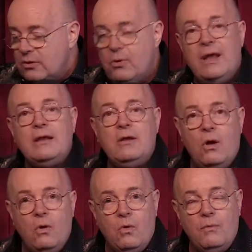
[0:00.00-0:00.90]
You had a
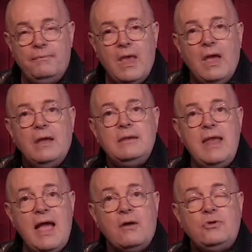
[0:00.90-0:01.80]
goal.
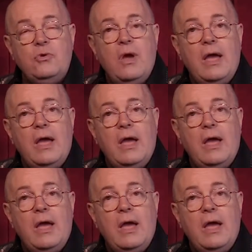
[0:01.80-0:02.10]
Now, you